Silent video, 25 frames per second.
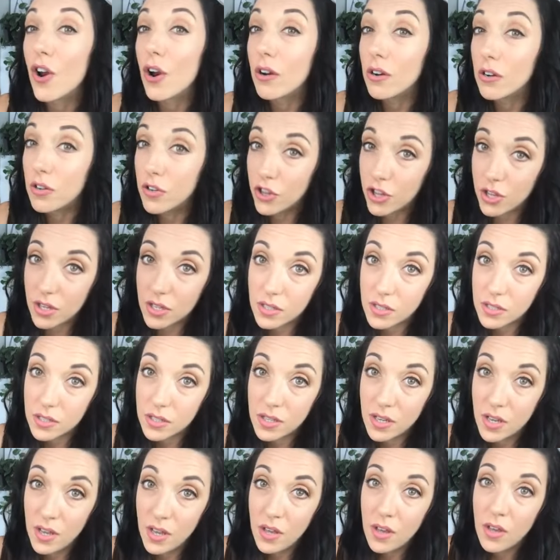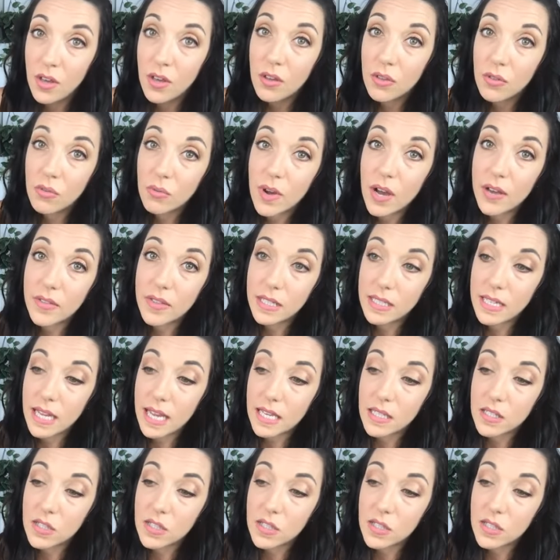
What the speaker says: urges throughout the day.